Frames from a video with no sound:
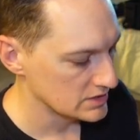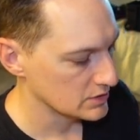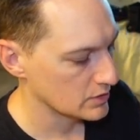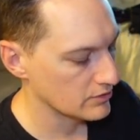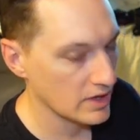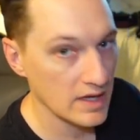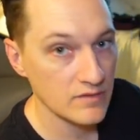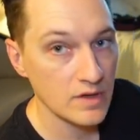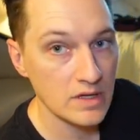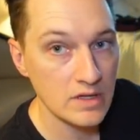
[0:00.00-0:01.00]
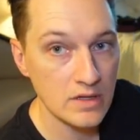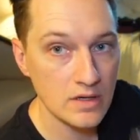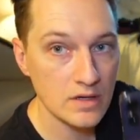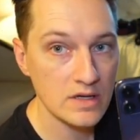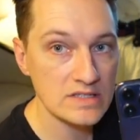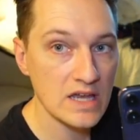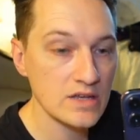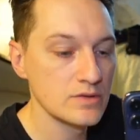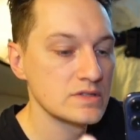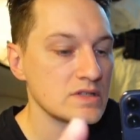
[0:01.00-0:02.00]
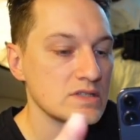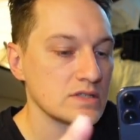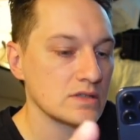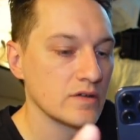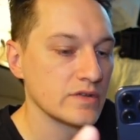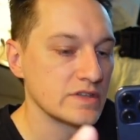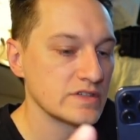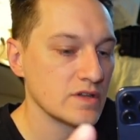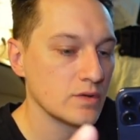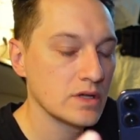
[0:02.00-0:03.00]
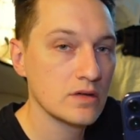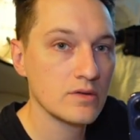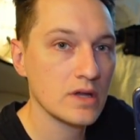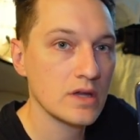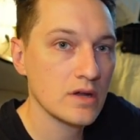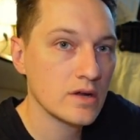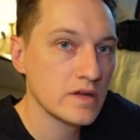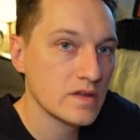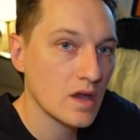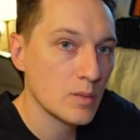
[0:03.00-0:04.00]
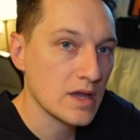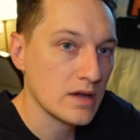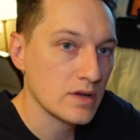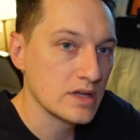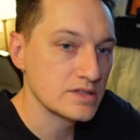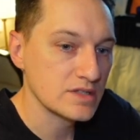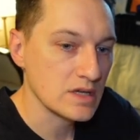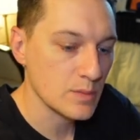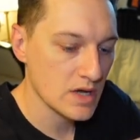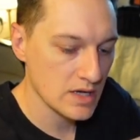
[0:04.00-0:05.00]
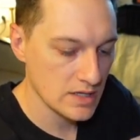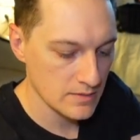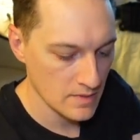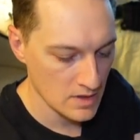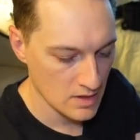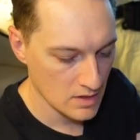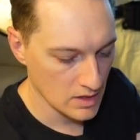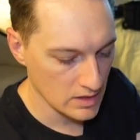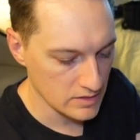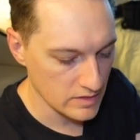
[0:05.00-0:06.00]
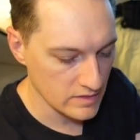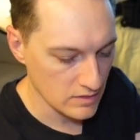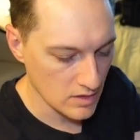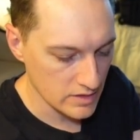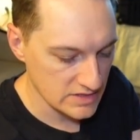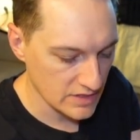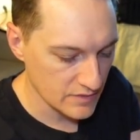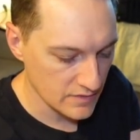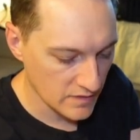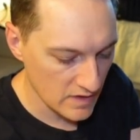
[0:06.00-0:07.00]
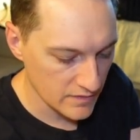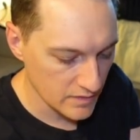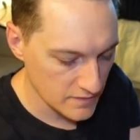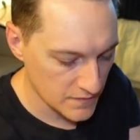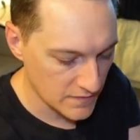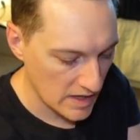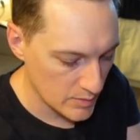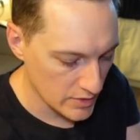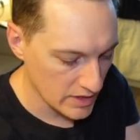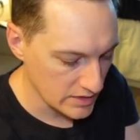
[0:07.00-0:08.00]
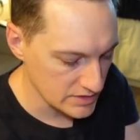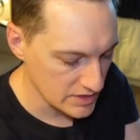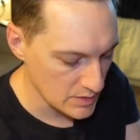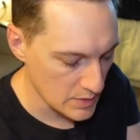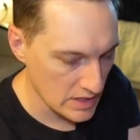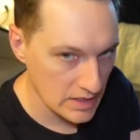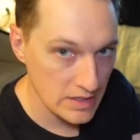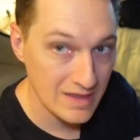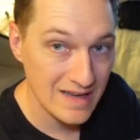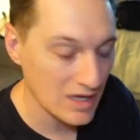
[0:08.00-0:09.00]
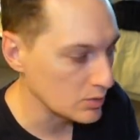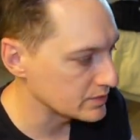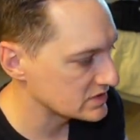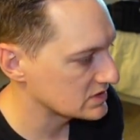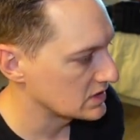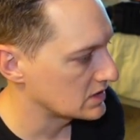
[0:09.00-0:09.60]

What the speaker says: So what I have right here is I use this lovely Sony right here. It's coming out HDMI into this long 75-foot fiber HDMI that helps